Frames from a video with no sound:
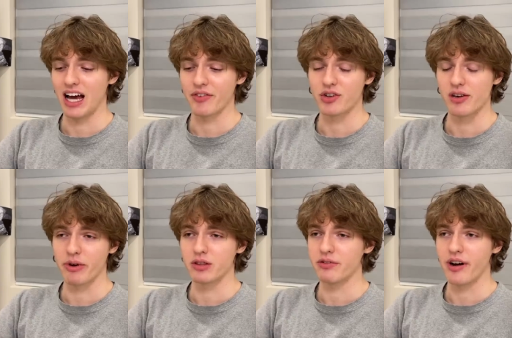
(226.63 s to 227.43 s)
After I
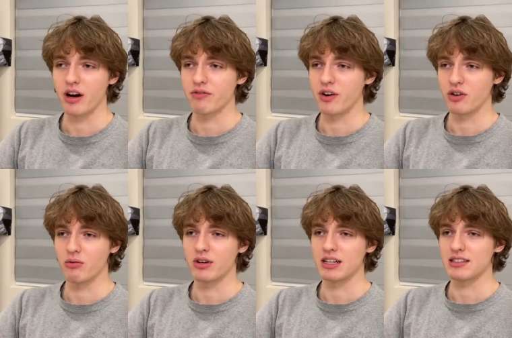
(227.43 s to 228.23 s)
read the firefighter
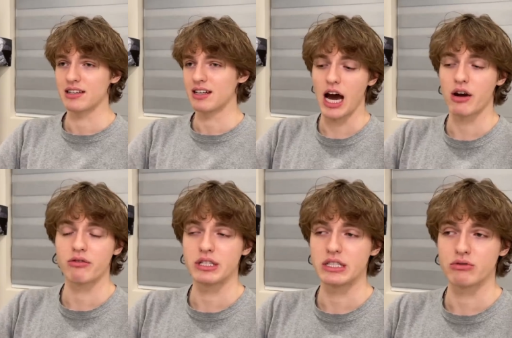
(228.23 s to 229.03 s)
one, I said, I
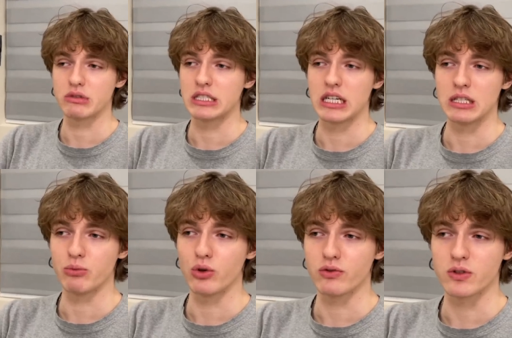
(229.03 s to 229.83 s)
don't need to read any
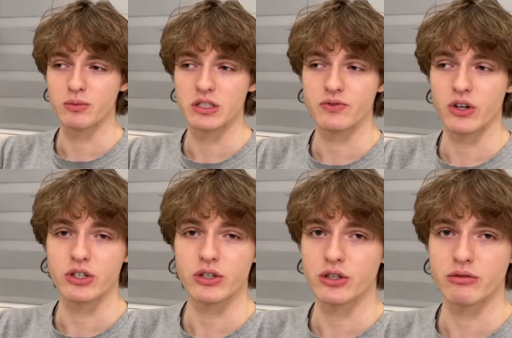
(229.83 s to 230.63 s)
more from this
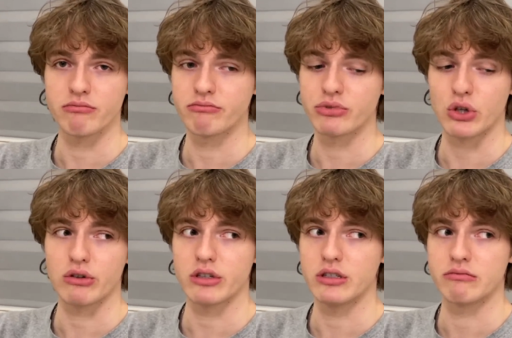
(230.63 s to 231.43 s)
fucker. Sorry.